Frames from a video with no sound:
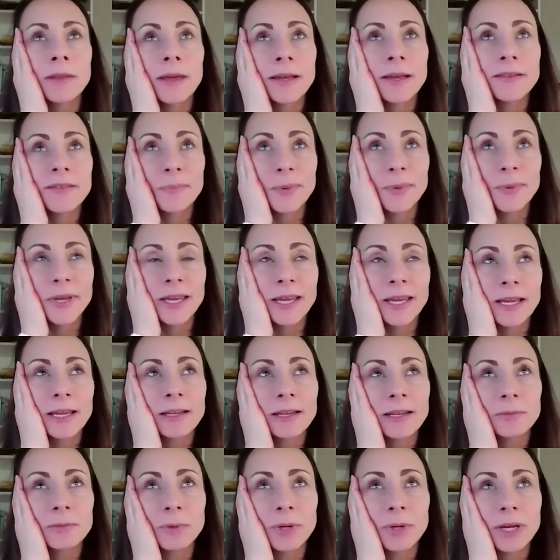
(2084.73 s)
let's
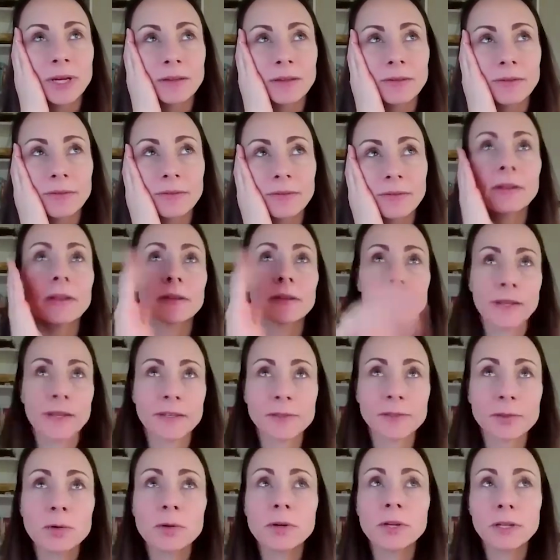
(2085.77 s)

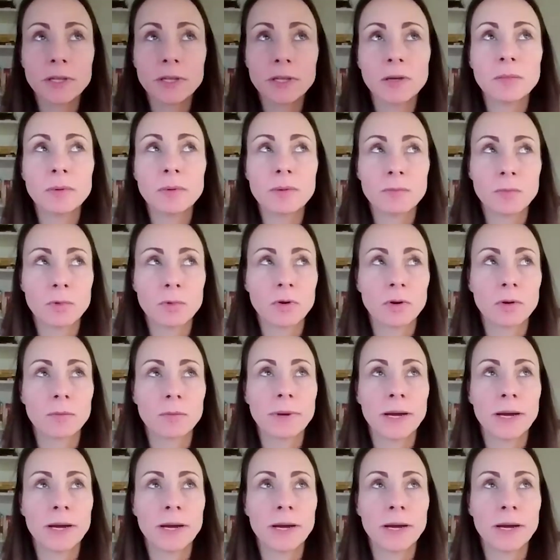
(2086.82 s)
talk a little bit more